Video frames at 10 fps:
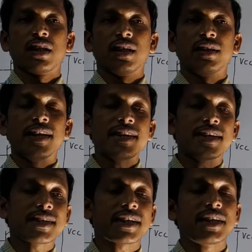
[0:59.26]
the
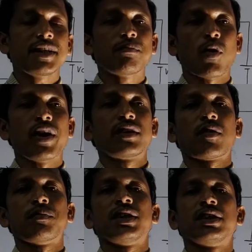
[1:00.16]
intersecting point
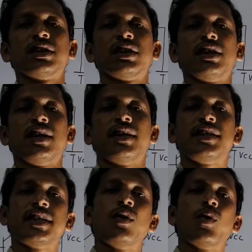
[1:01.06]
of the
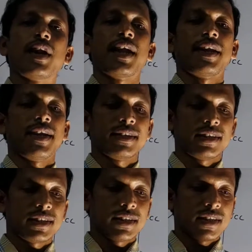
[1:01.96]
DC load line and
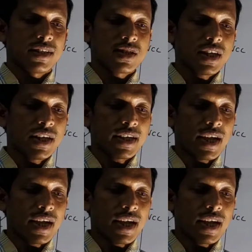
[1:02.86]
the static